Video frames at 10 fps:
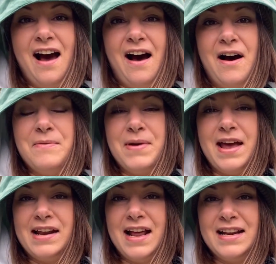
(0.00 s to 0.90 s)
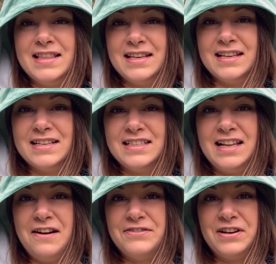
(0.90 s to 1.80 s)
And anything that is
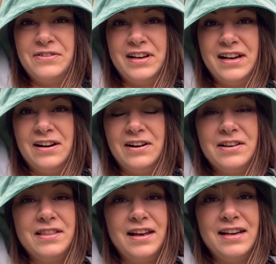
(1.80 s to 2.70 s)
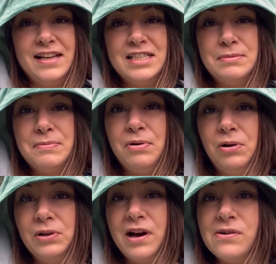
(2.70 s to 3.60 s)
left out here that needs to be
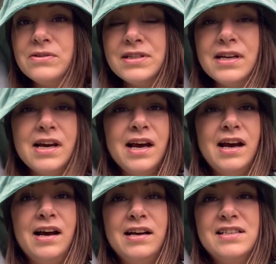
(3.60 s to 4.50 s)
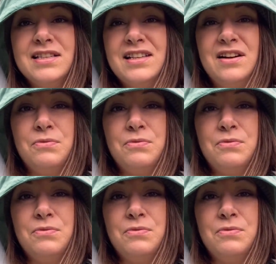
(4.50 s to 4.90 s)
pulled out is just gonna